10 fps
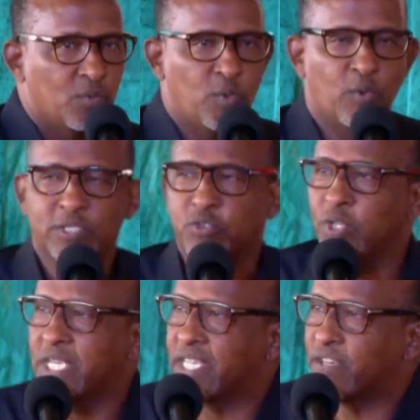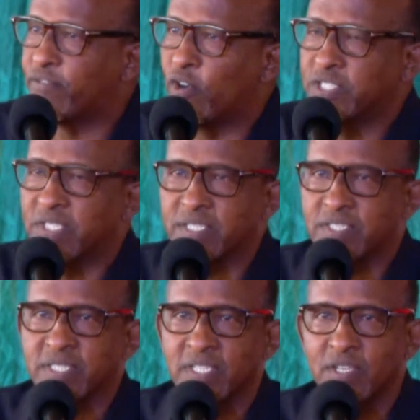We want to hear the
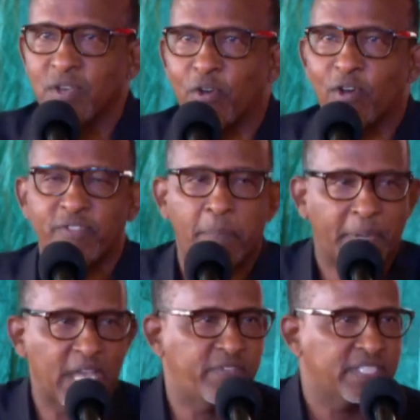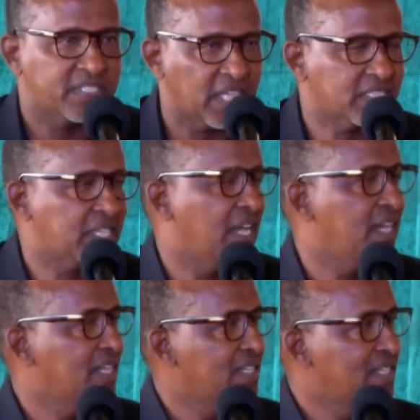voices of the private sector.
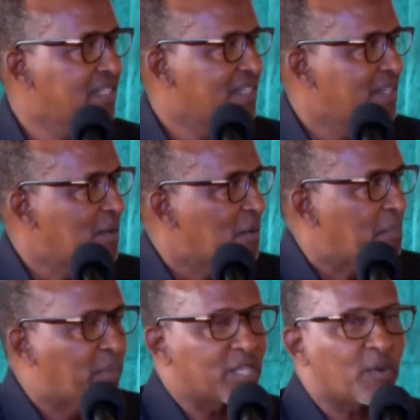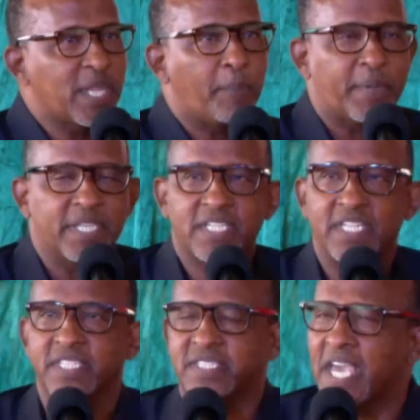Because what the
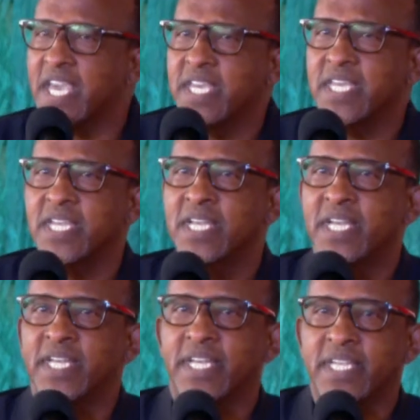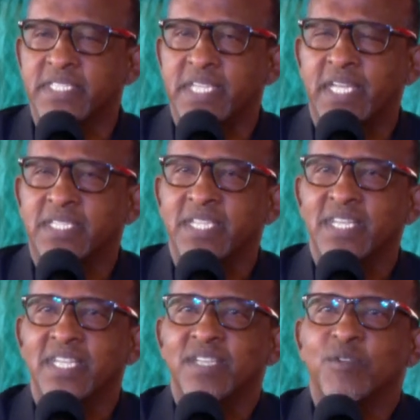president is saying is that
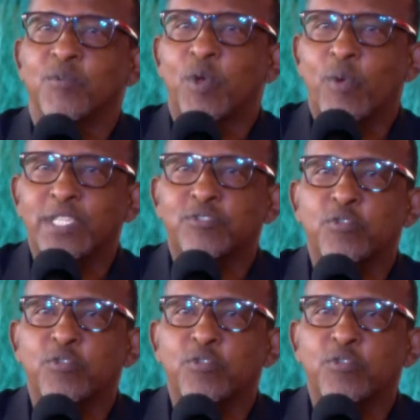we want